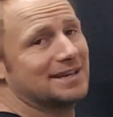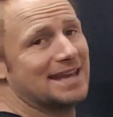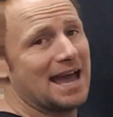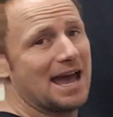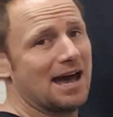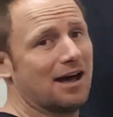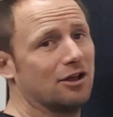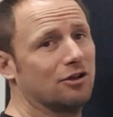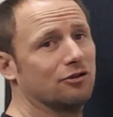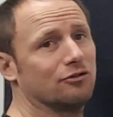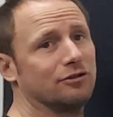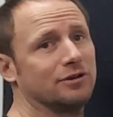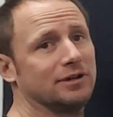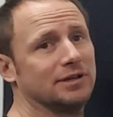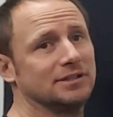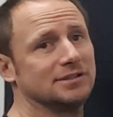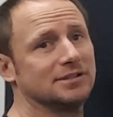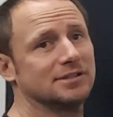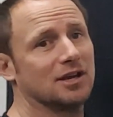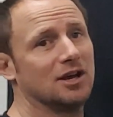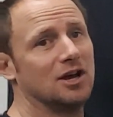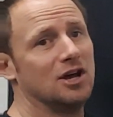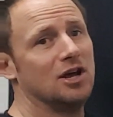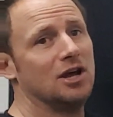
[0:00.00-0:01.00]

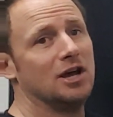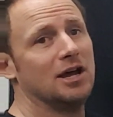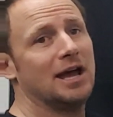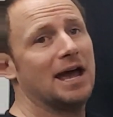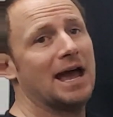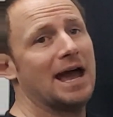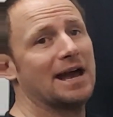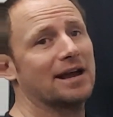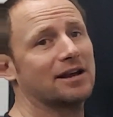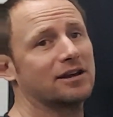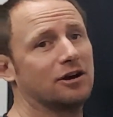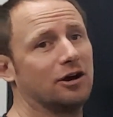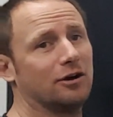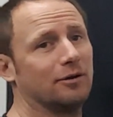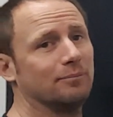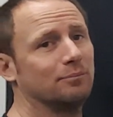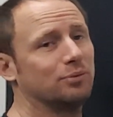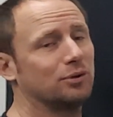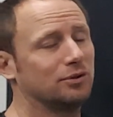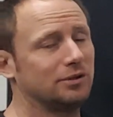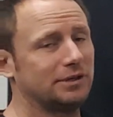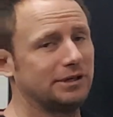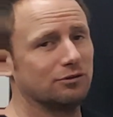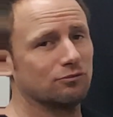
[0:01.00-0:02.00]
calories at
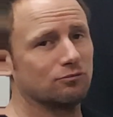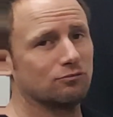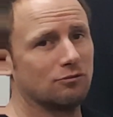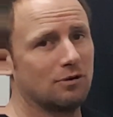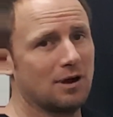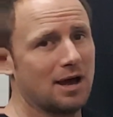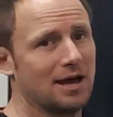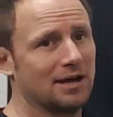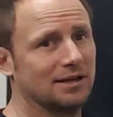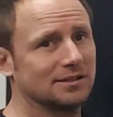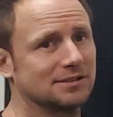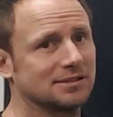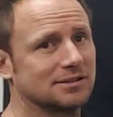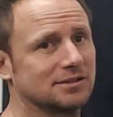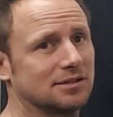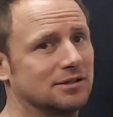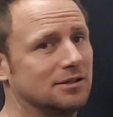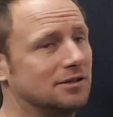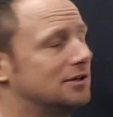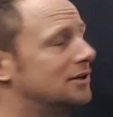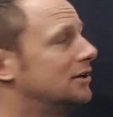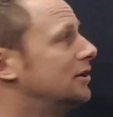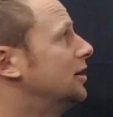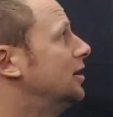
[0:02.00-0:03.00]
complete rest.
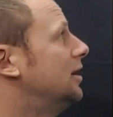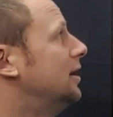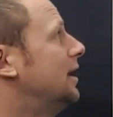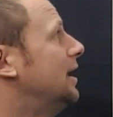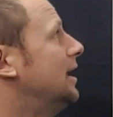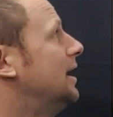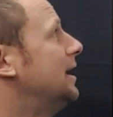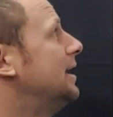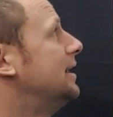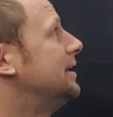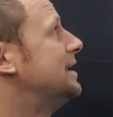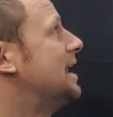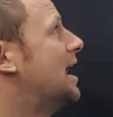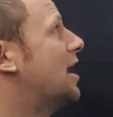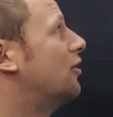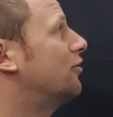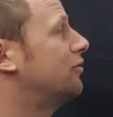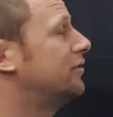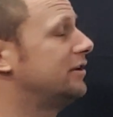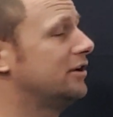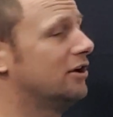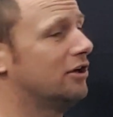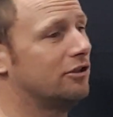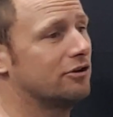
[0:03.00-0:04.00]
Now
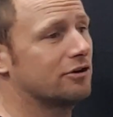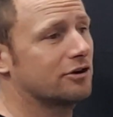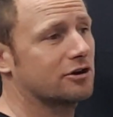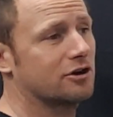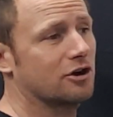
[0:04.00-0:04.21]
the other